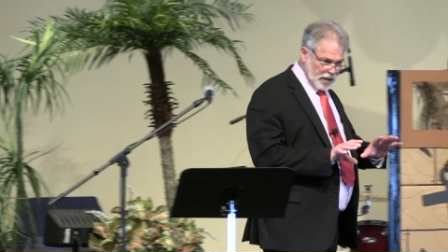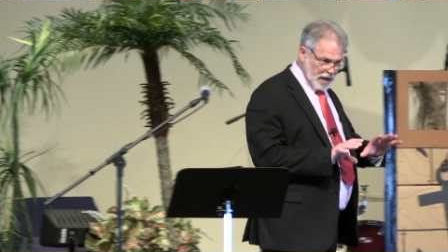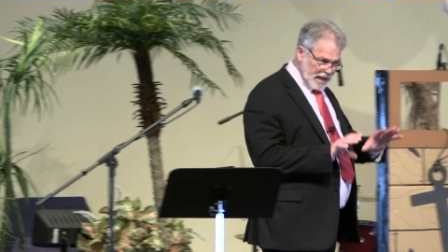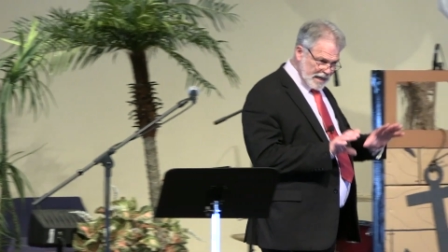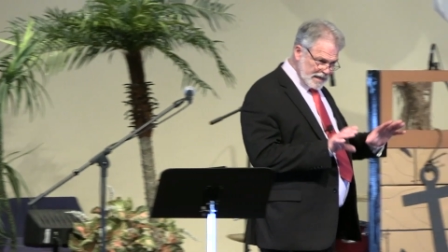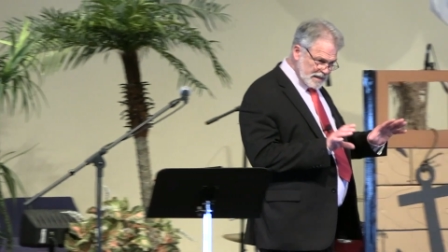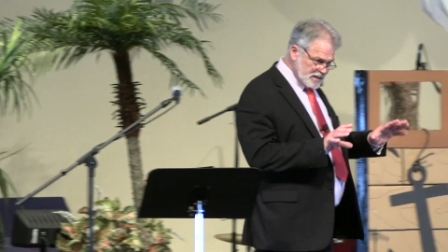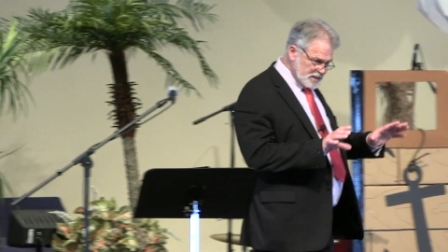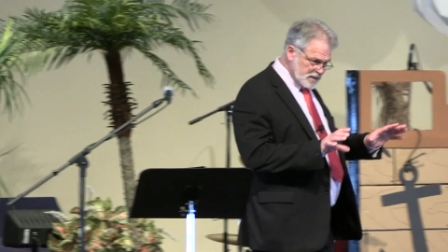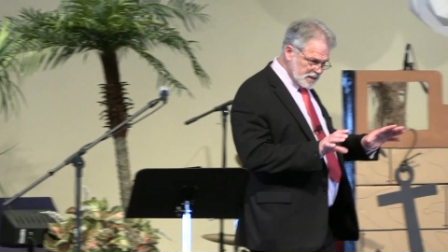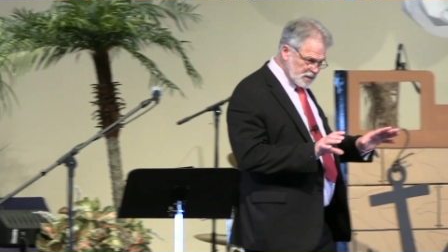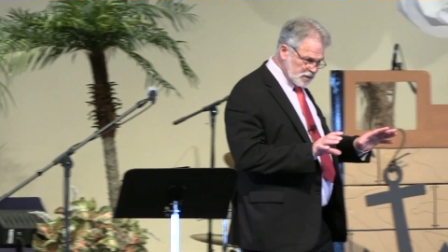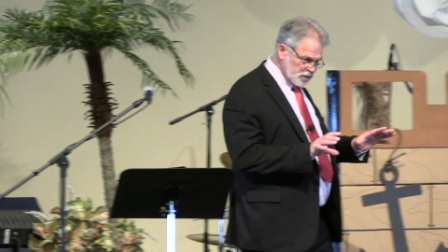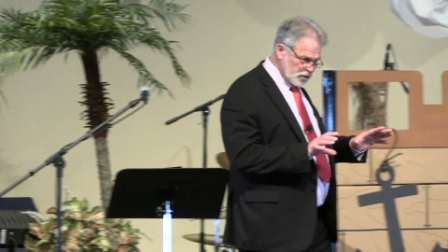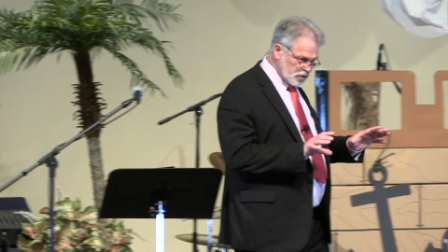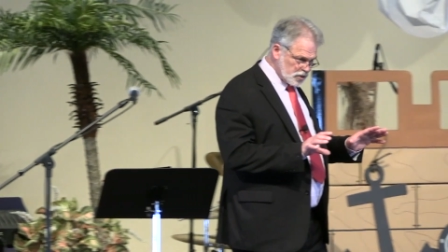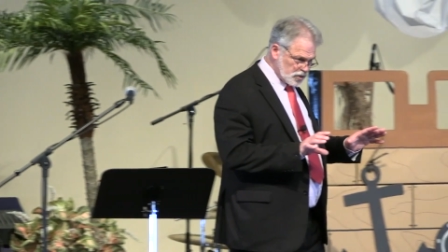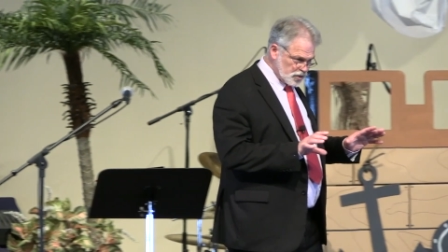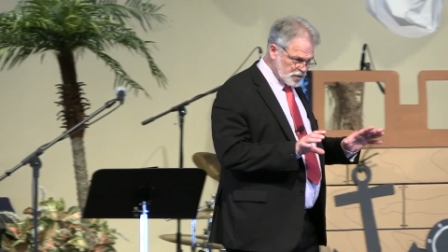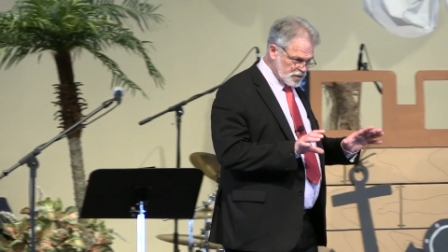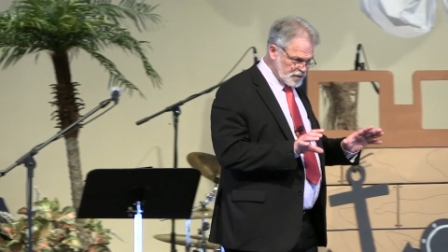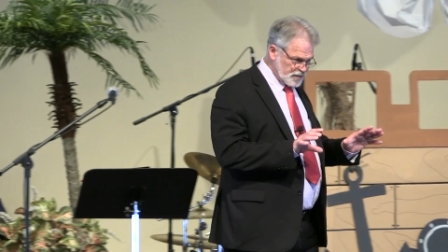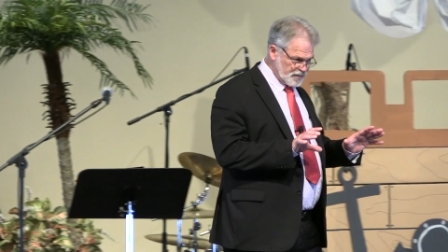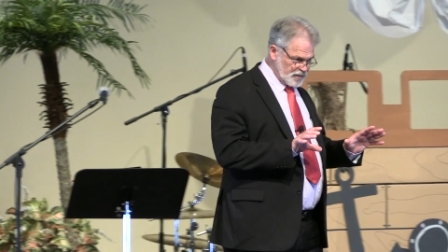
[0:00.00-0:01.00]
18
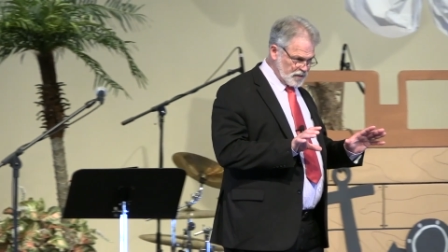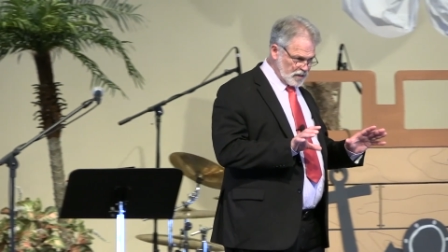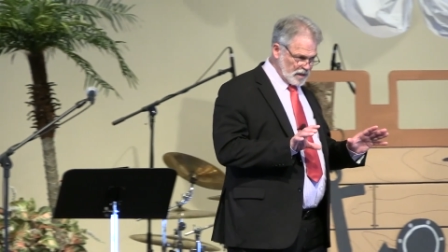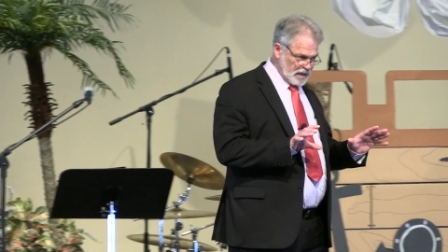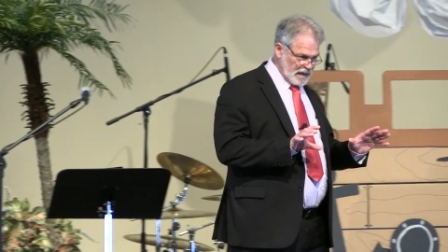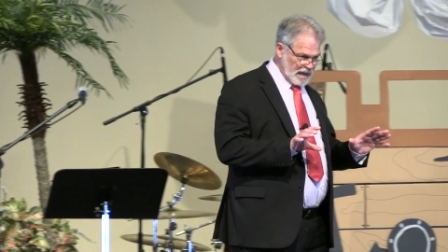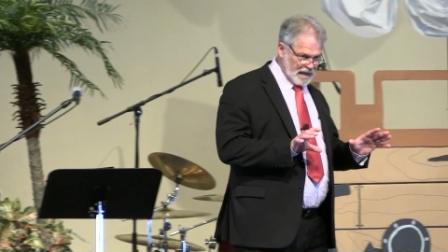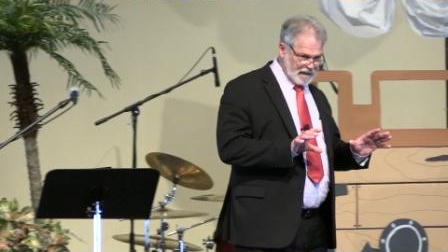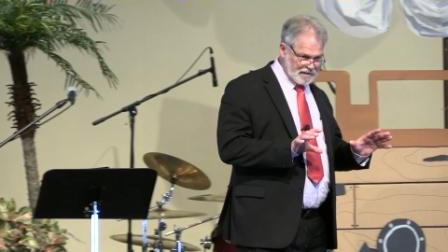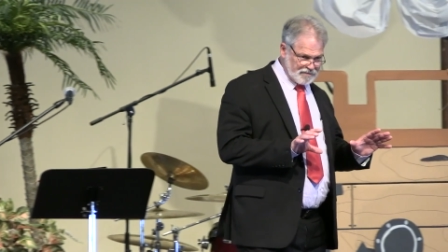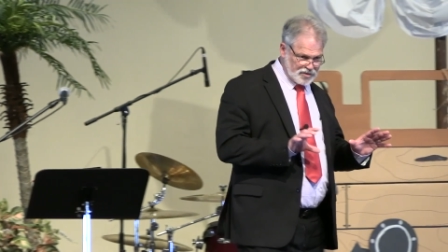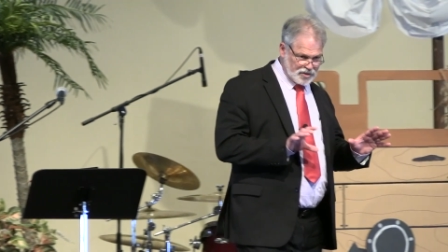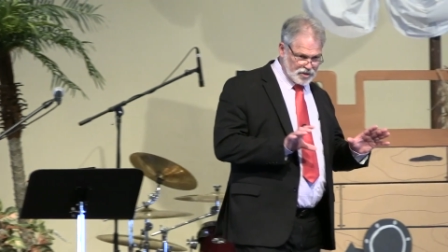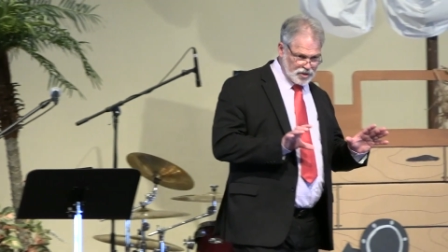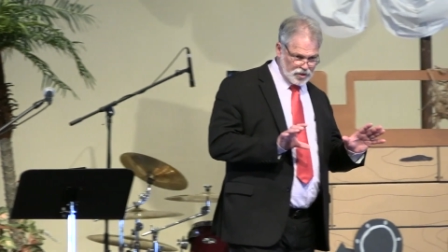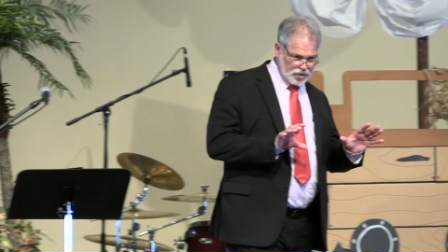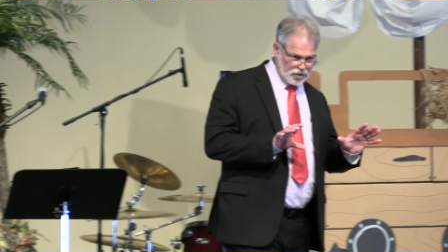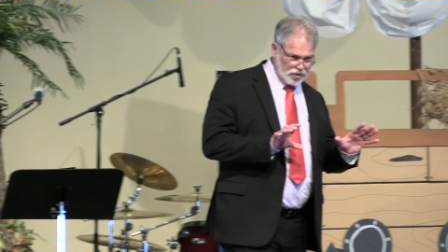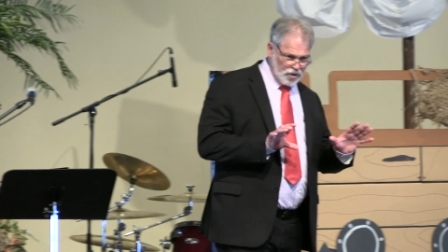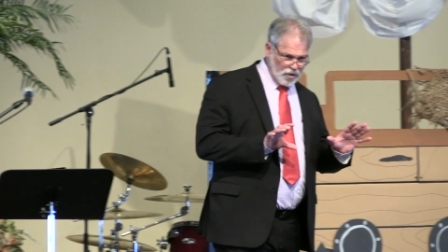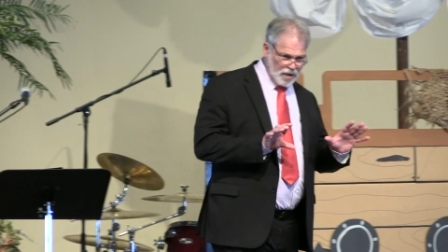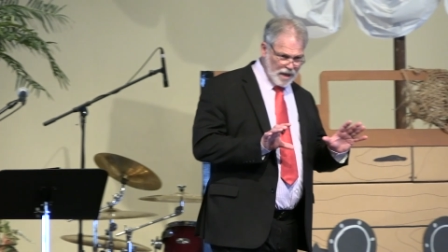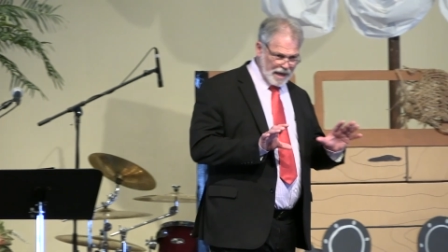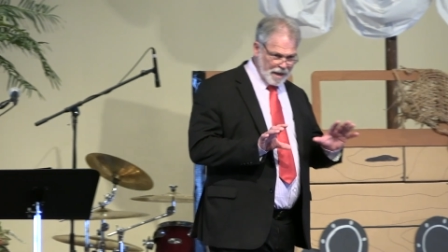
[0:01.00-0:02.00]
years of their lives. Do you
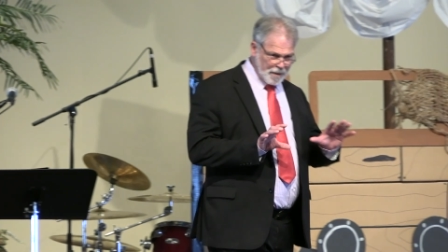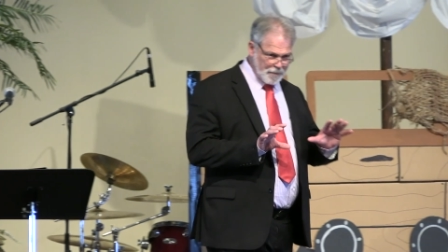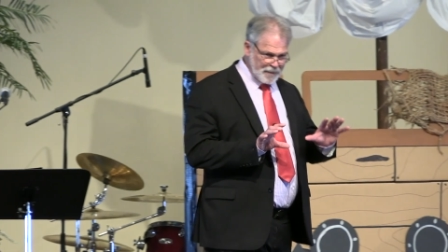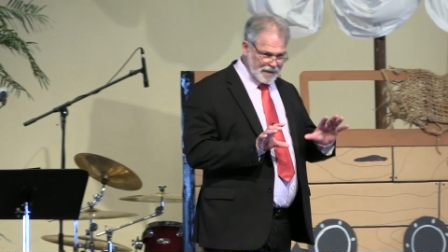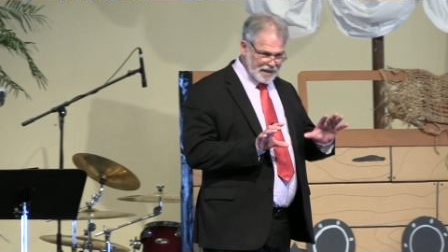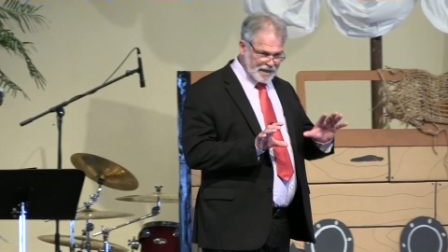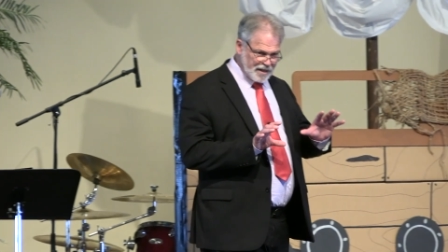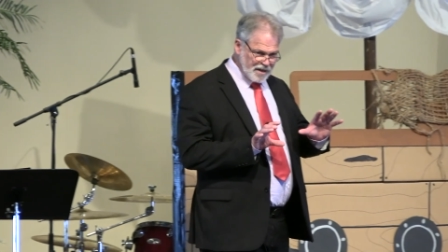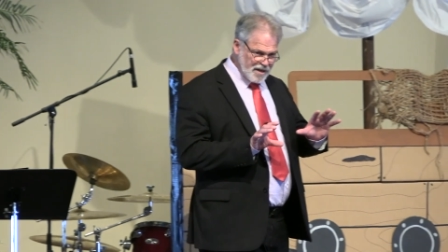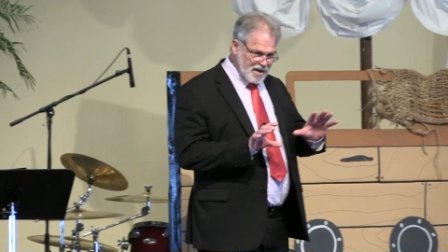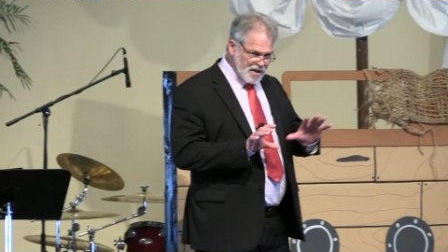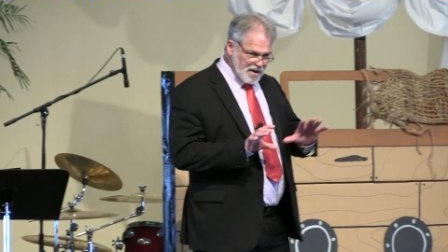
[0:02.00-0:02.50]
know how many,